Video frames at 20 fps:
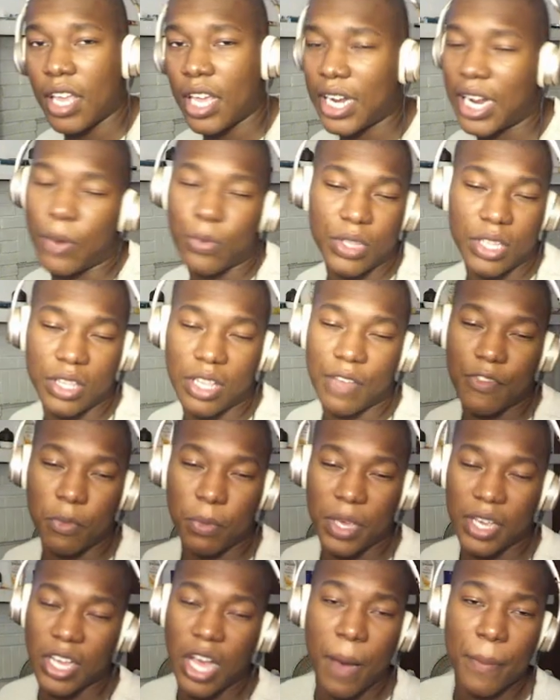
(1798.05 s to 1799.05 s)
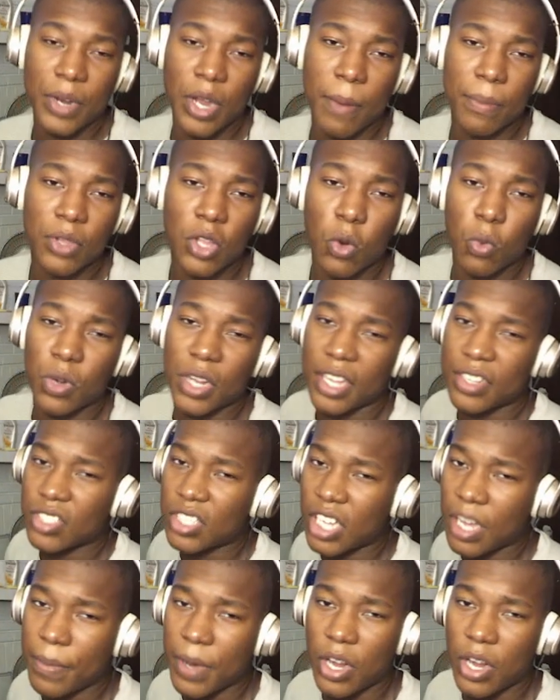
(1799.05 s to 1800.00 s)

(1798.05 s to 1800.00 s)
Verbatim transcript: And I really love it, man. Comment down below what do you guys think